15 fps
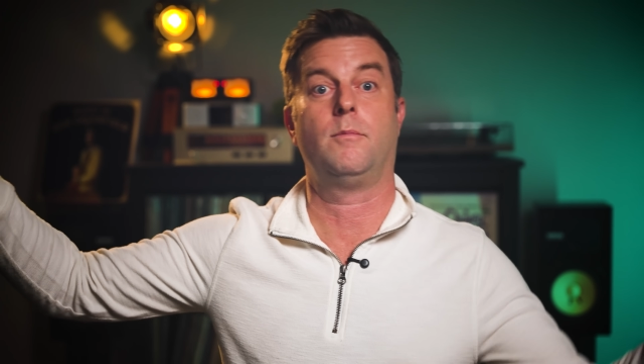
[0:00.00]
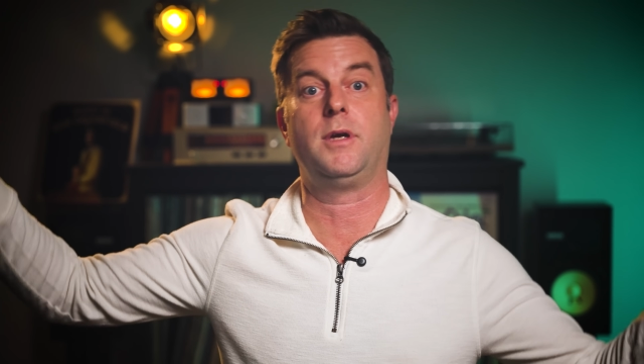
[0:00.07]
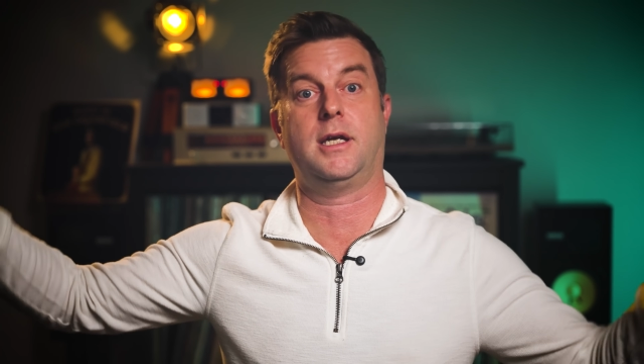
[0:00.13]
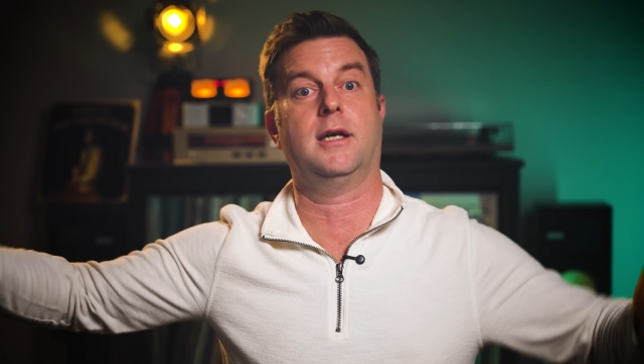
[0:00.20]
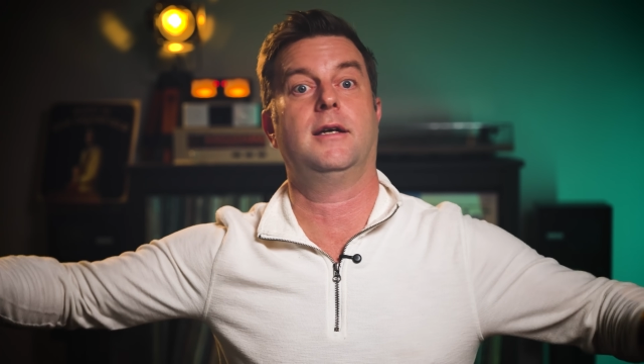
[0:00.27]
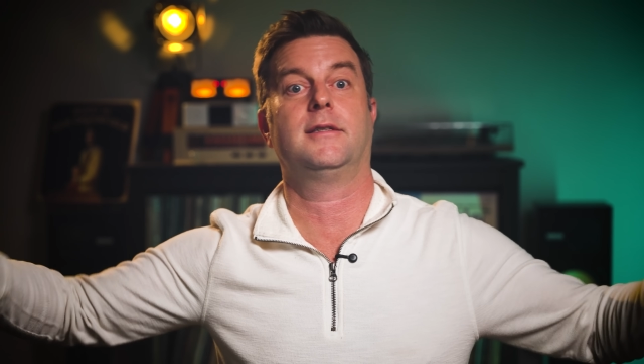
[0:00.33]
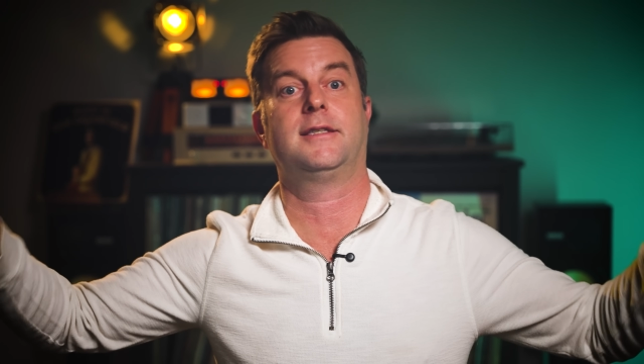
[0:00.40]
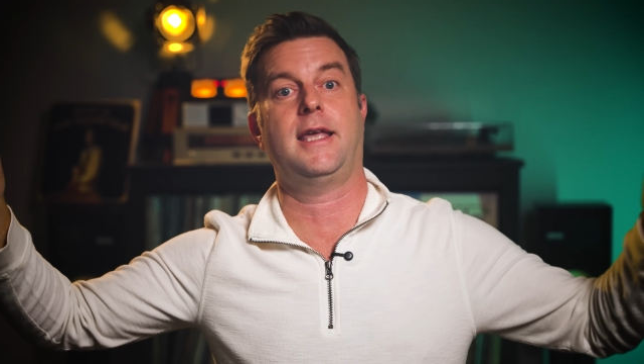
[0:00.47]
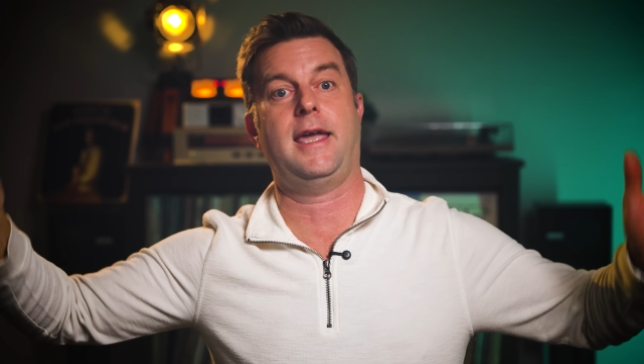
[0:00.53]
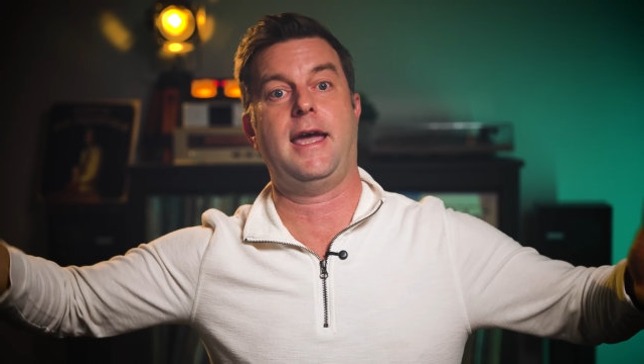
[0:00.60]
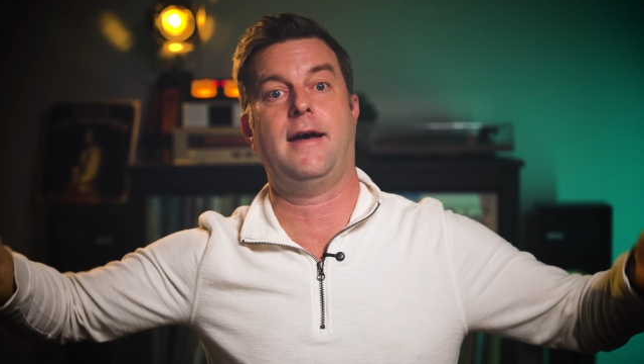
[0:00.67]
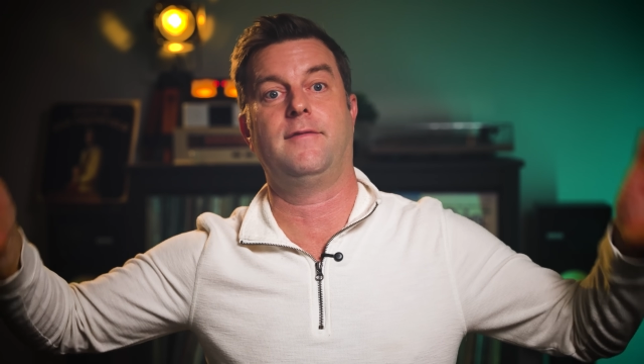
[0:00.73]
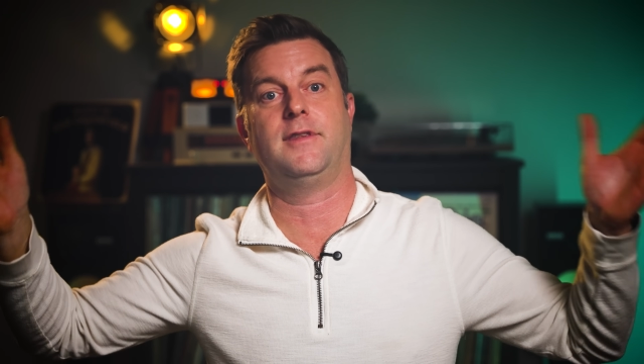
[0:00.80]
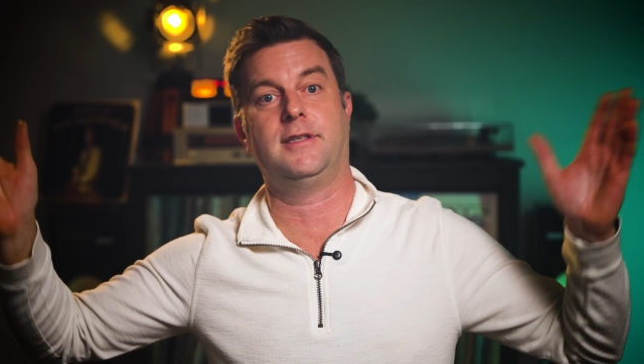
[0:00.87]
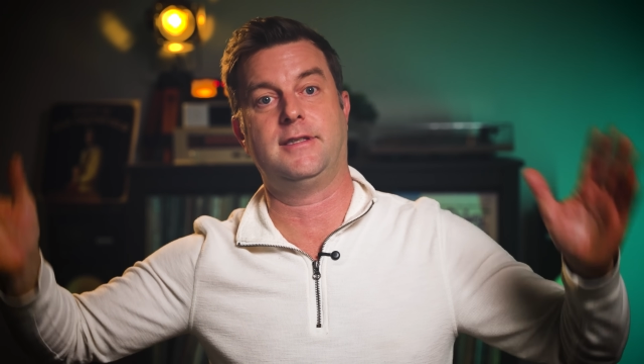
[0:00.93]
because they
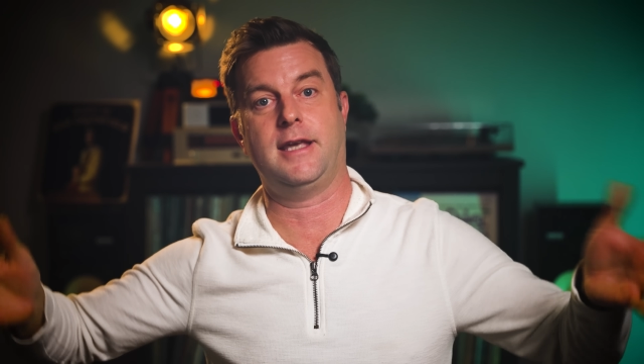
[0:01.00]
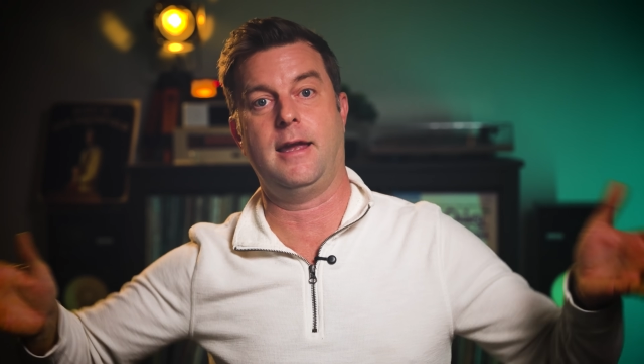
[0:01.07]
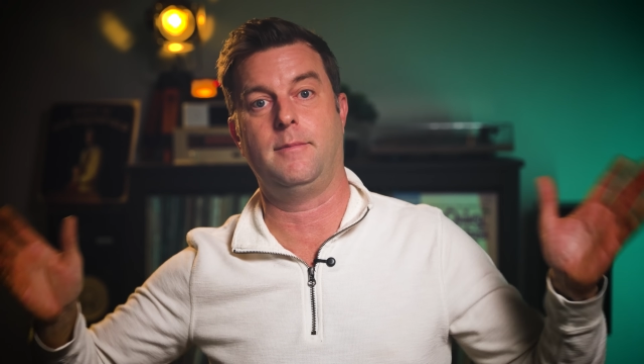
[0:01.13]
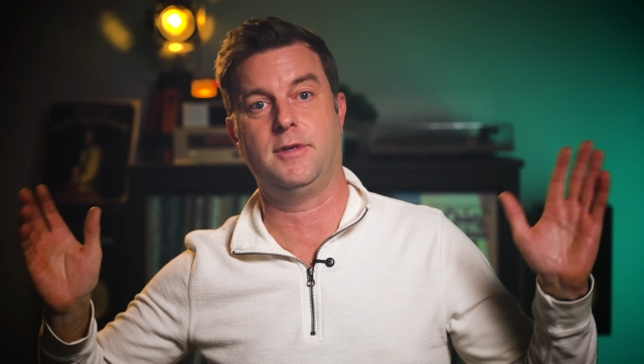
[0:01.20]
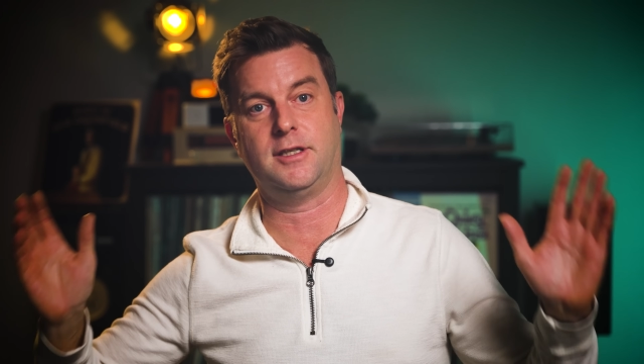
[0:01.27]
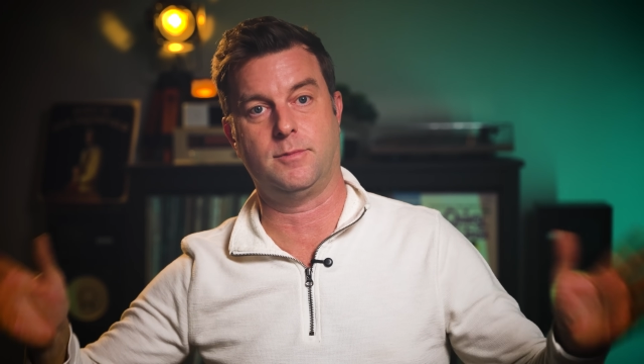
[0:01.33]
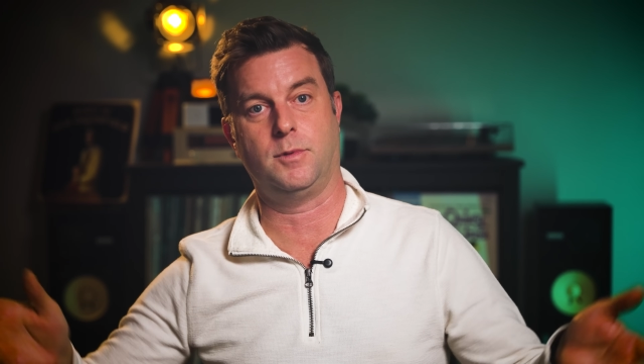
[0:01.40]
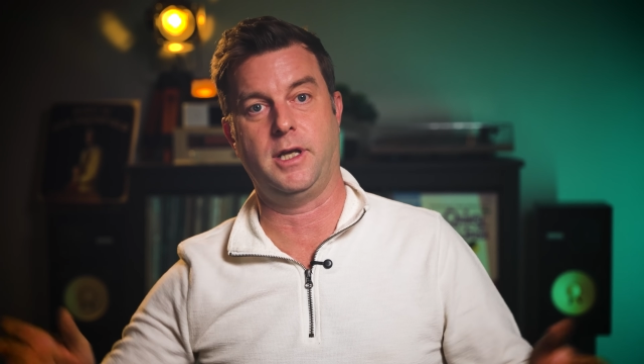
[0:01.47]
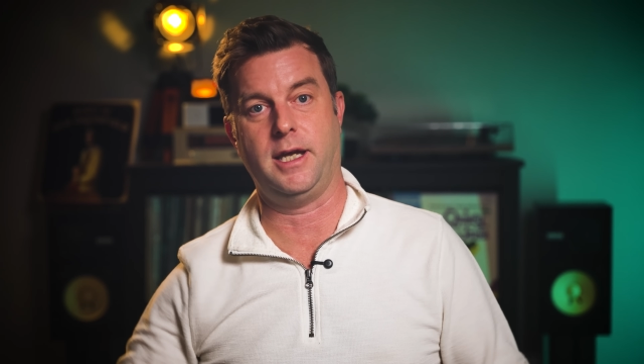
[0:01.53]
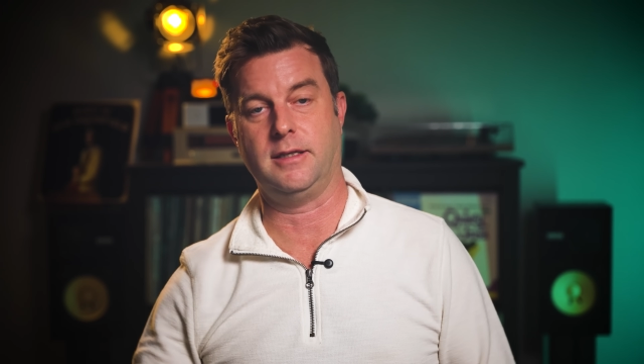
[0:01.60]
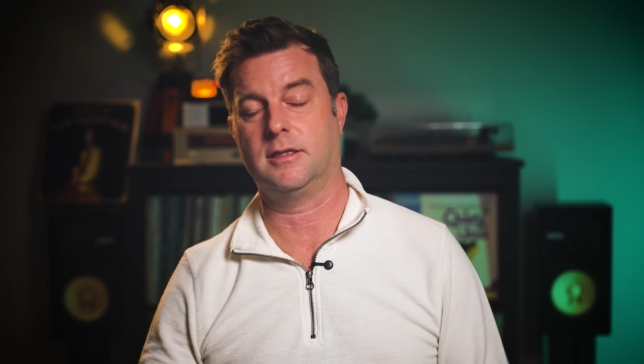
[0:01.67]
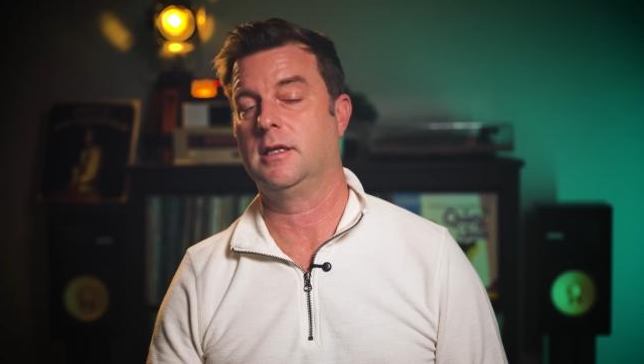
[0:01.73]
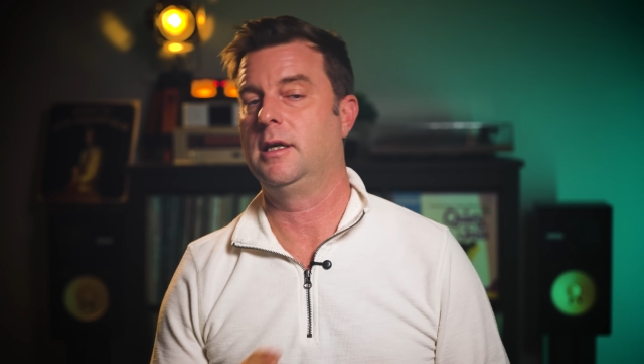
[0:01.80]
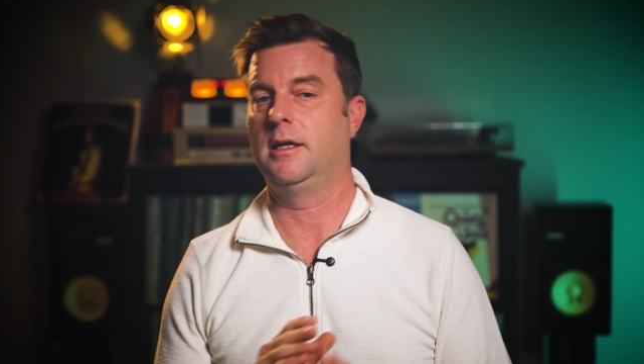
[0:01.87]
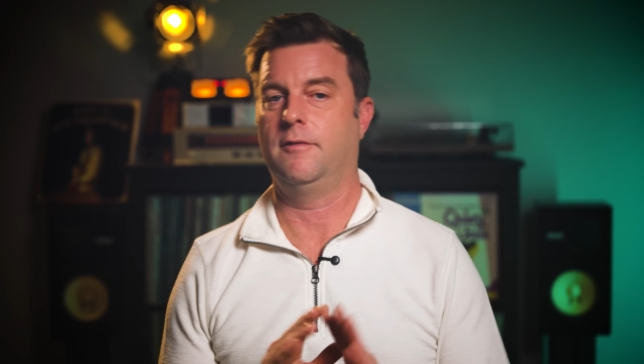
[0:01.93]
have the same displays.